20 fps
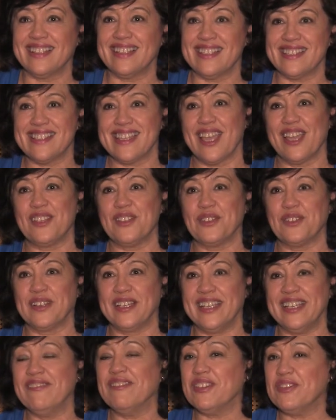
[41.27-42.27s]
the
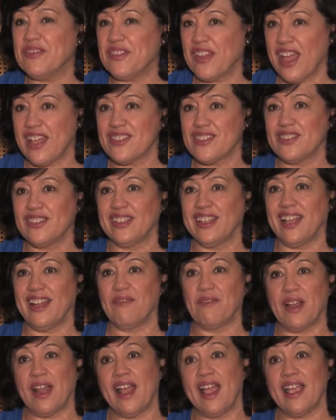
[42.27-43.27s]
scheduling even faster
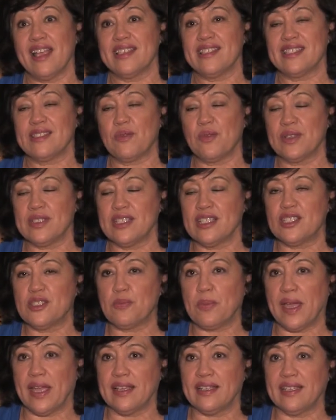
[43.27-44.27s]
than what I was
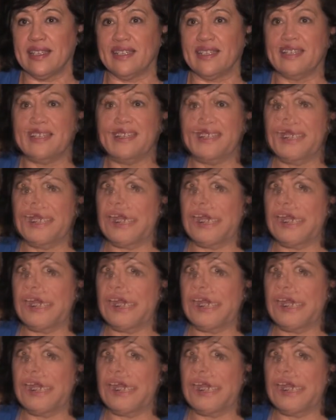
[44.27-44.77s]
expecting.